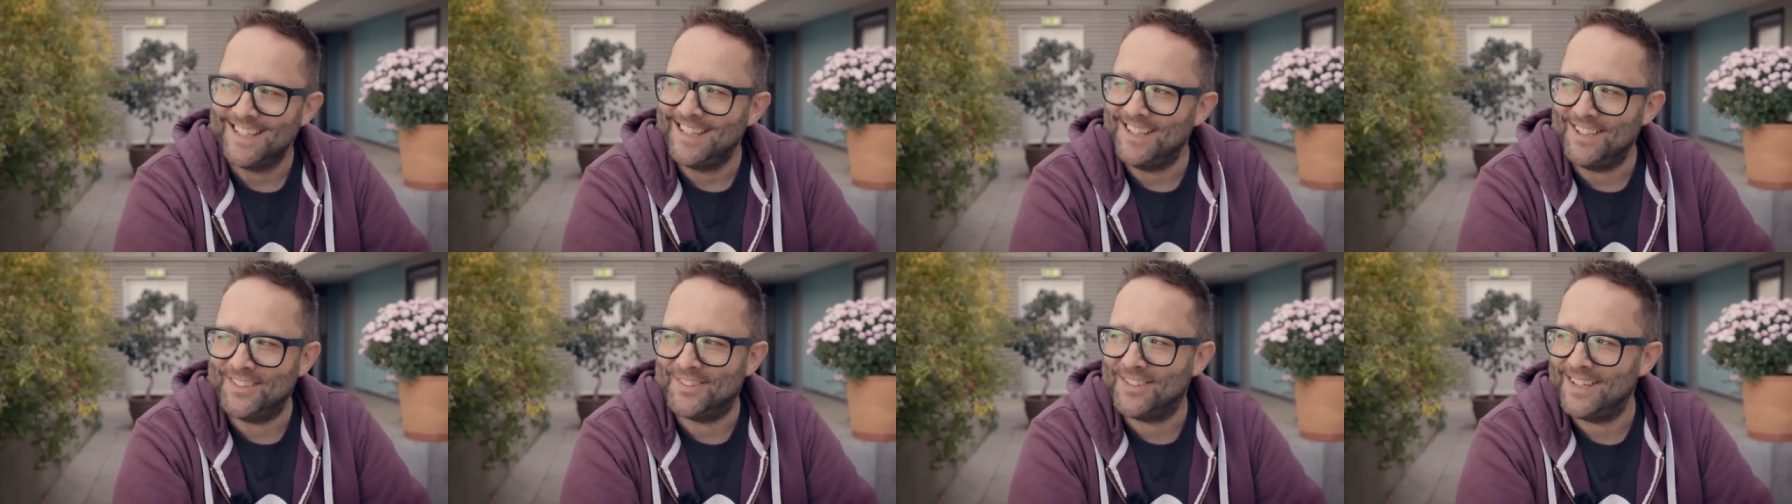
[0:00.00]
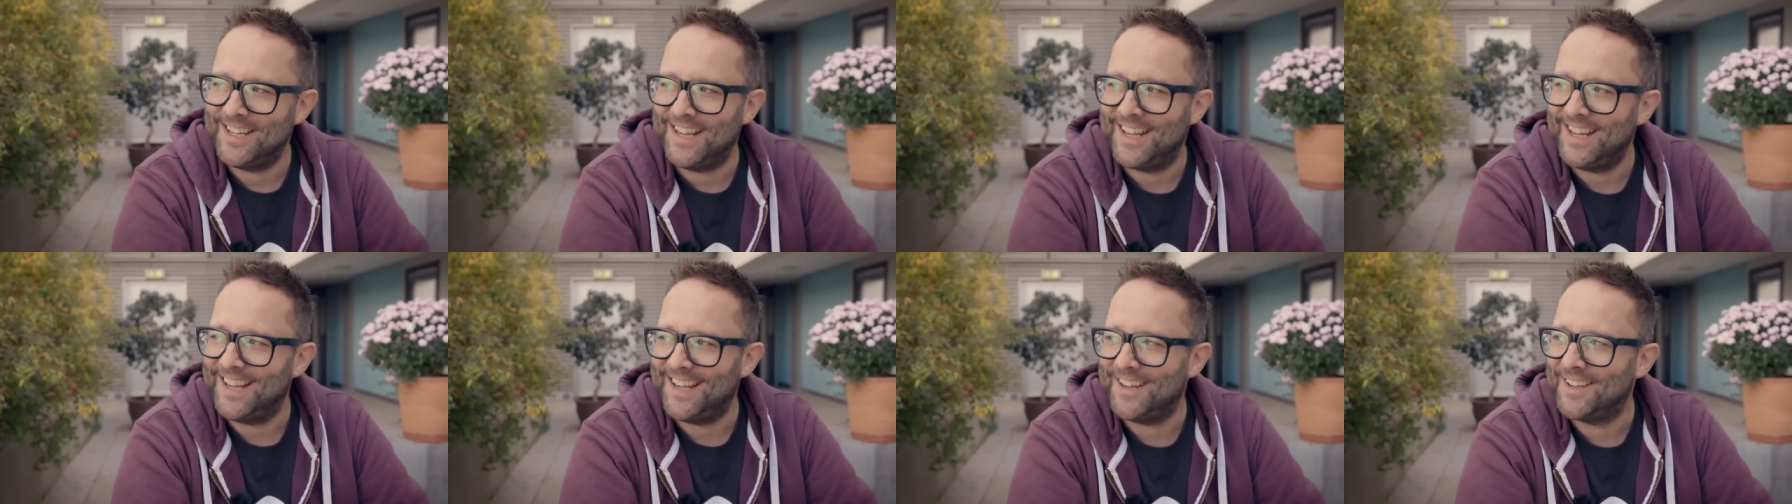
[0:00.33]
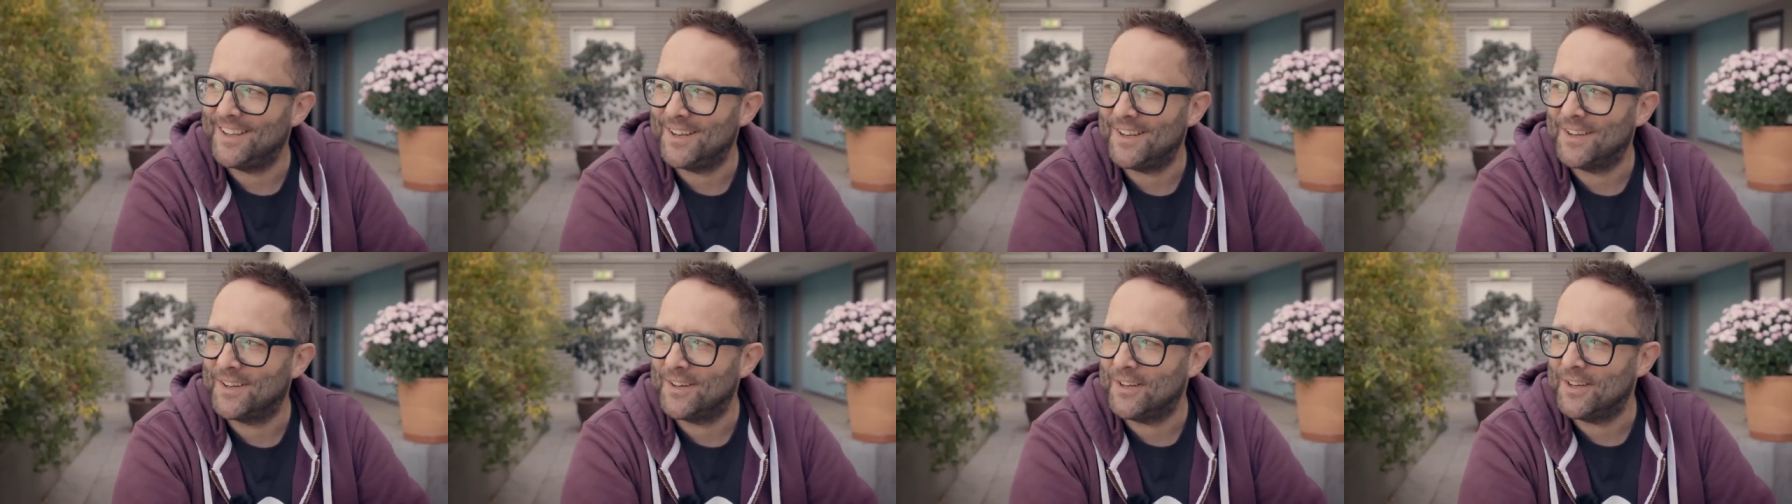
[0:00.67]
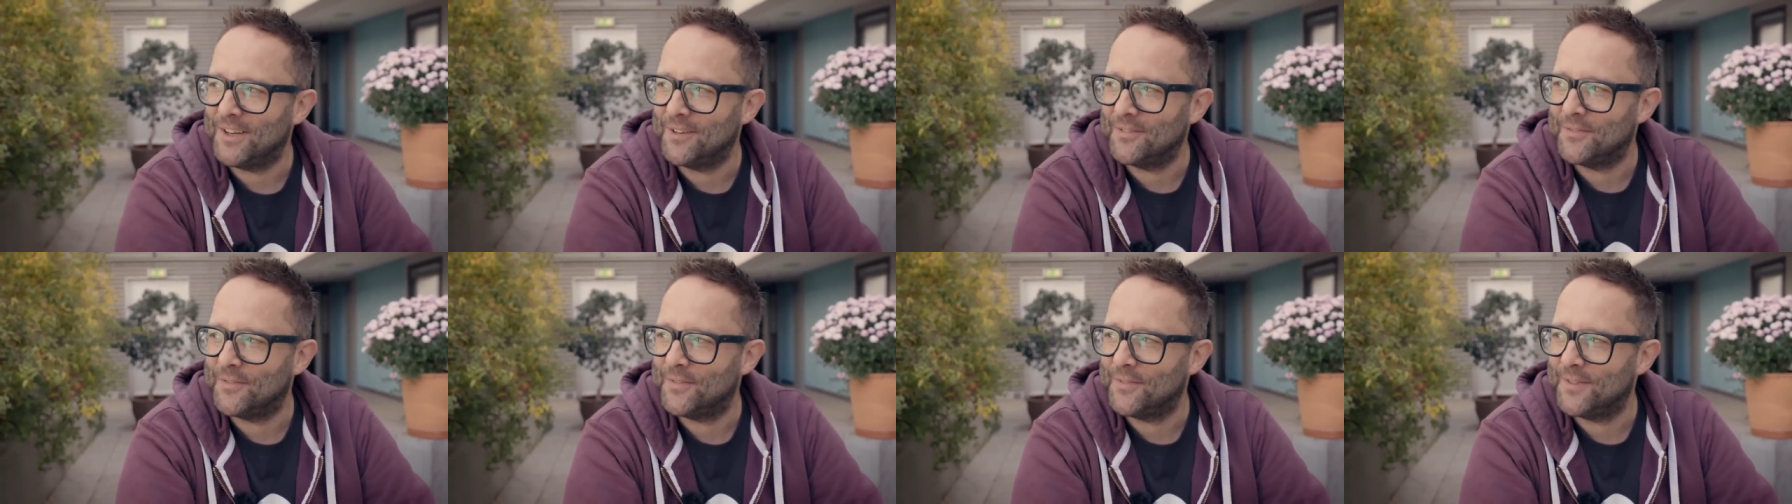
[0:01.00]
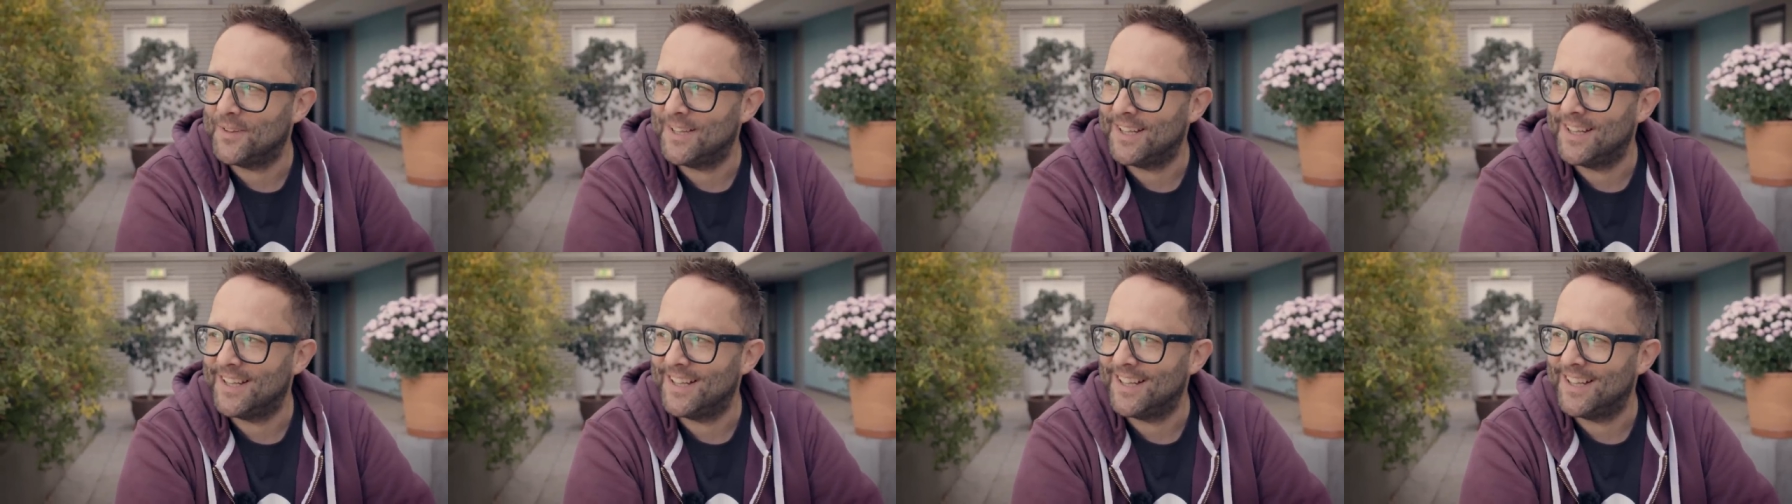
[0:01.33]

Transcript: you see, I kind of,